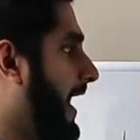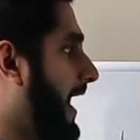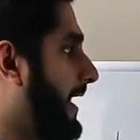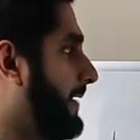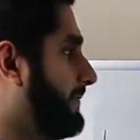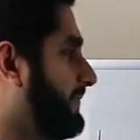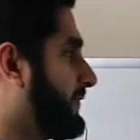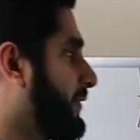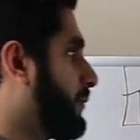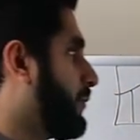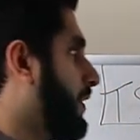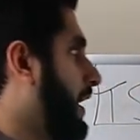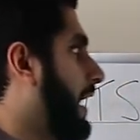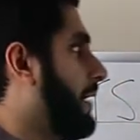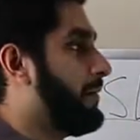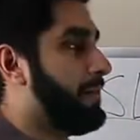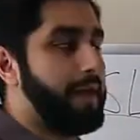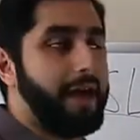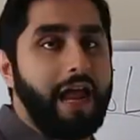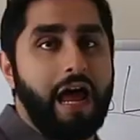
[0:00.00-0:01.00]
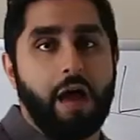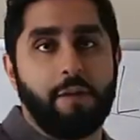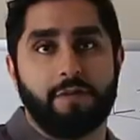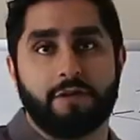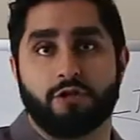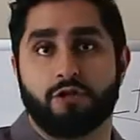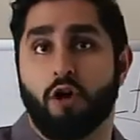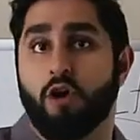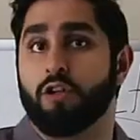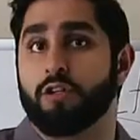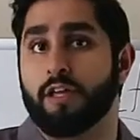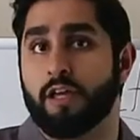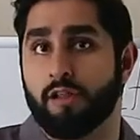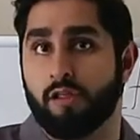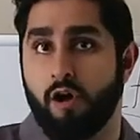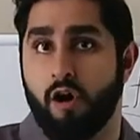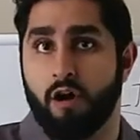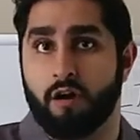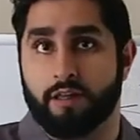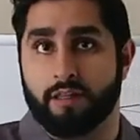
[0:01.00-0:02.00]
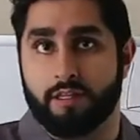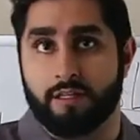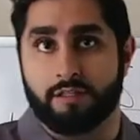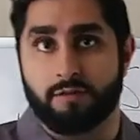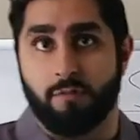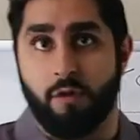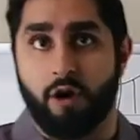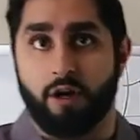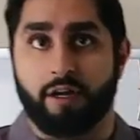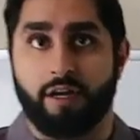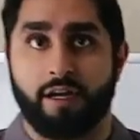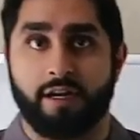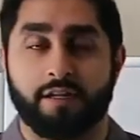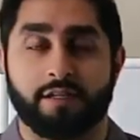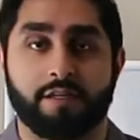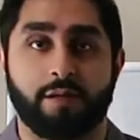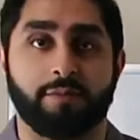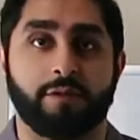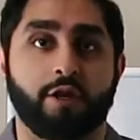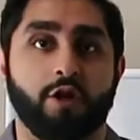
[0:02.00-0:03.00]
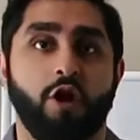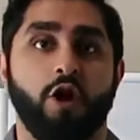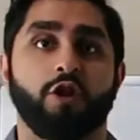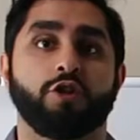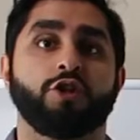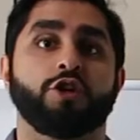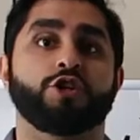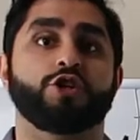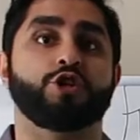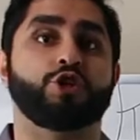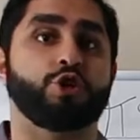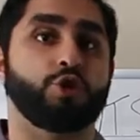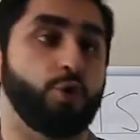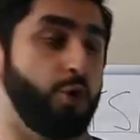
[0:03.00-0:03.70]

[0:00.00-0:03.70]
with that, and the problem that happens all day long in this market, is something called a